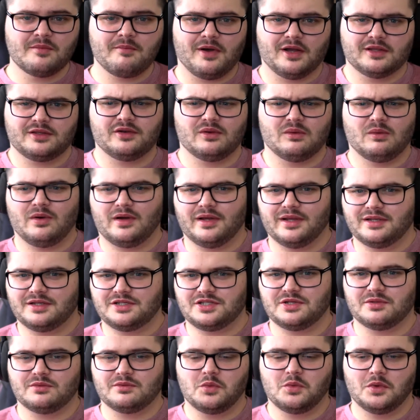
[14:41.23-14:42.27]
But I don't know why
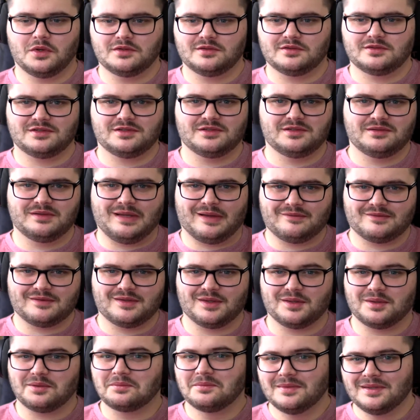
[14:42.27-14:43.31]
she would want to
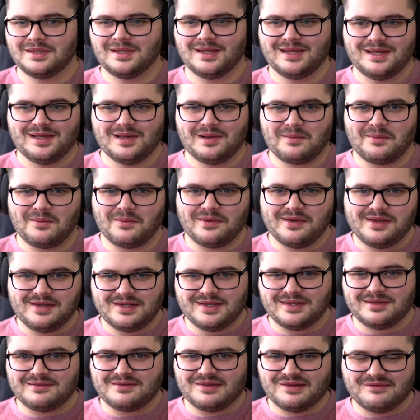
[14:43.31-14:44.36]
after what he
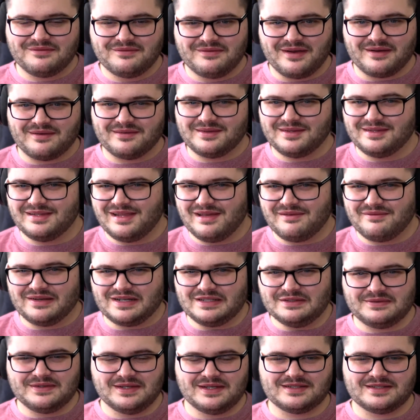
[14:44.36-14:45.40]
did in their
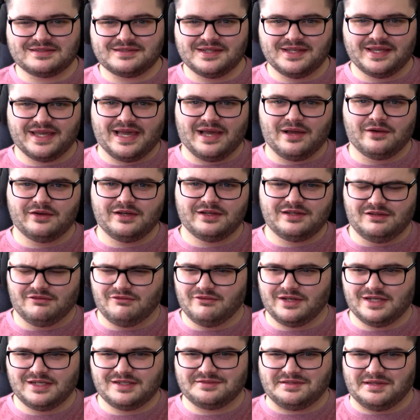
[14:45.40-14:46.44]
very first encounter. He didn't
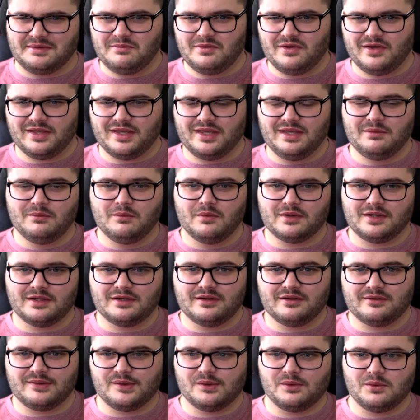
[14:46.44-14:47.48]
really seem like he wanted
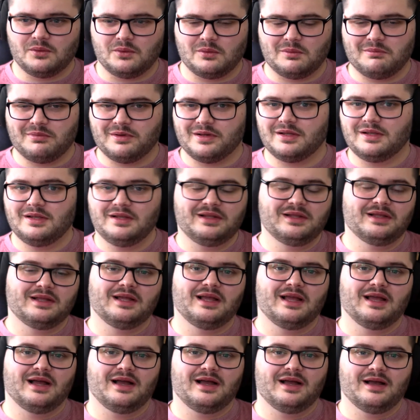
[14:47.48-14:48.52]
her at all, but
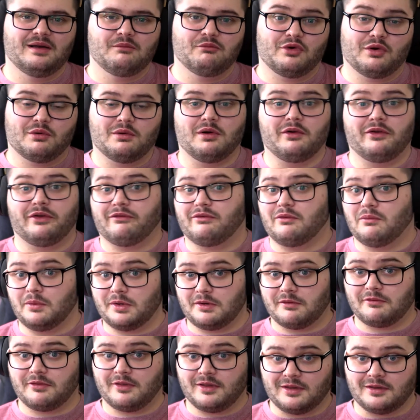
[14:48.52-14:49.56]
well, only for
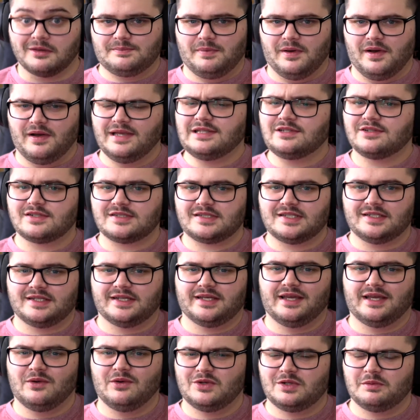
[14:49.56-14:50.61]
one thing. But
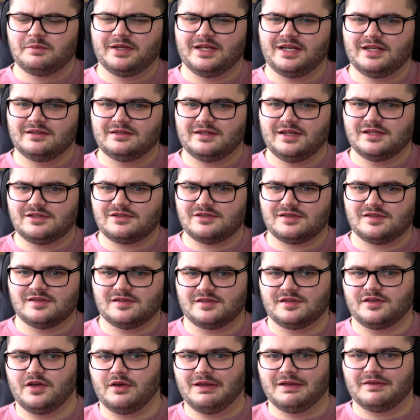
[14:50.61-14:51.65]
interestingly, it would have been interesting
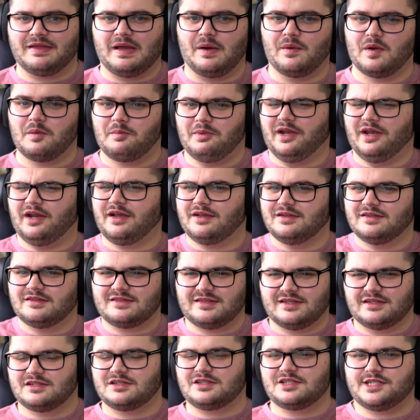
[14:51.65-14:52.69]
to know if that would have been
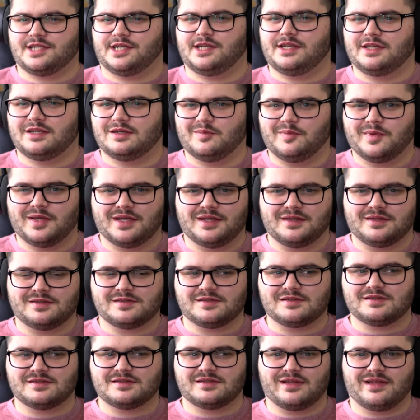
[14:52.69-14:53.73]
considered cheating,
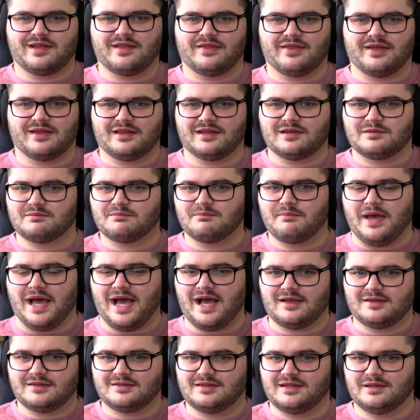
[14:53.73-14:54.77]
because they did
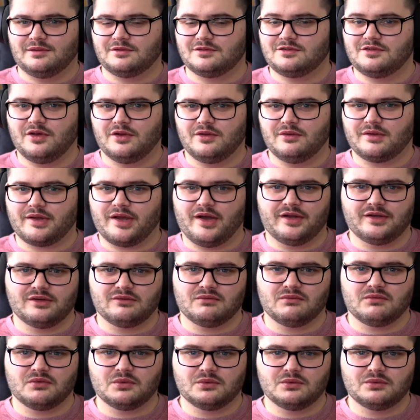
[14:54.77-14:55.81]
pass. There was no kind
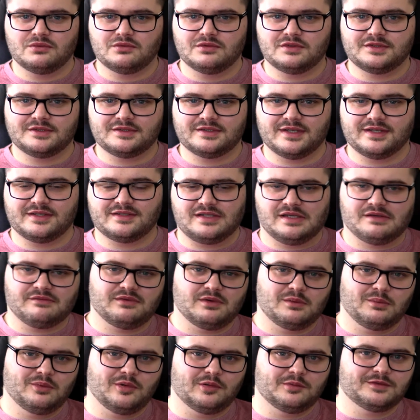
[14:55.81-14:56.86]
of rules except
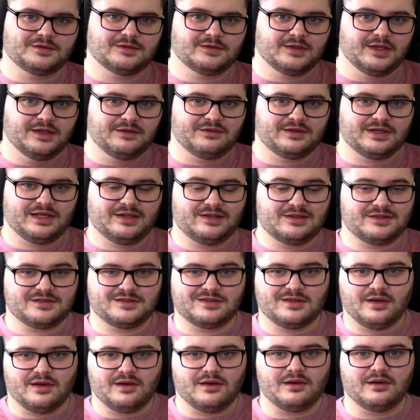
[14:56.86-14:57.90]
for what was given at the
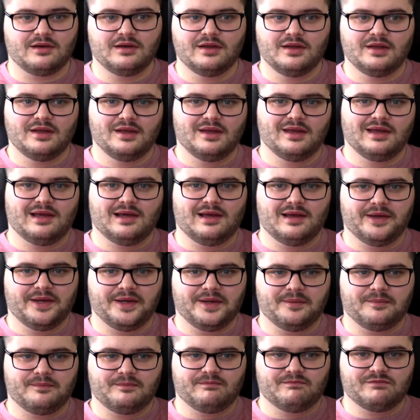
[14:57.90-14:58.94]
start.
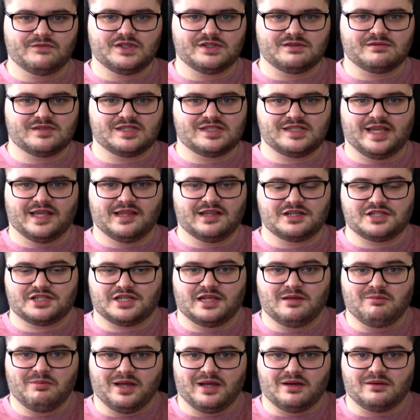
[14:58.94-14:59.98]
Just take the
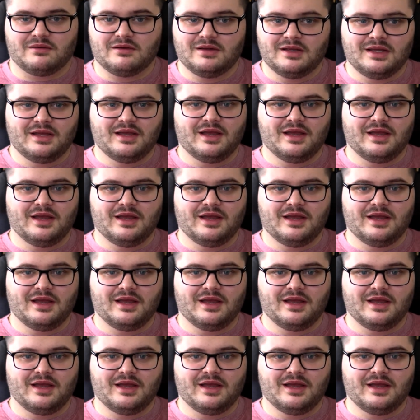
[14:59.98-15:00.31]
shape out.